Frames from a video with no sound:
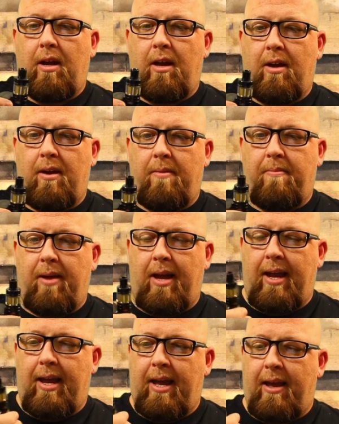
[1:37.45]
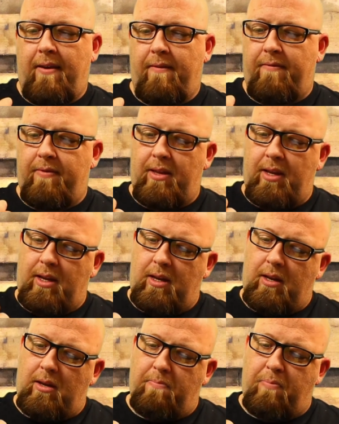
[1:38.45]
I have
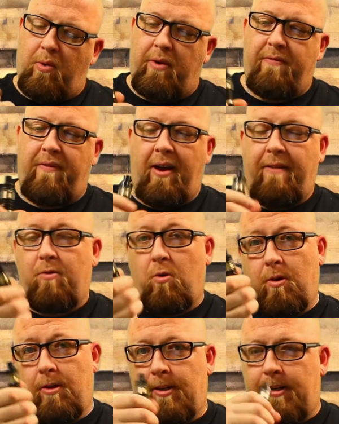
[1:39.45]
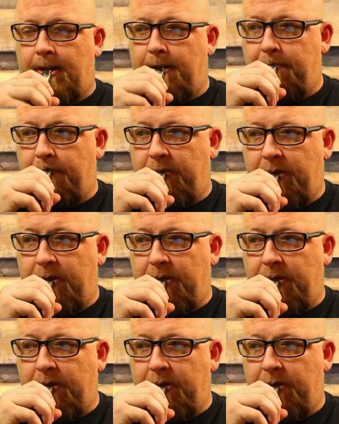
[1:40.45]
the 0.5 coil in here.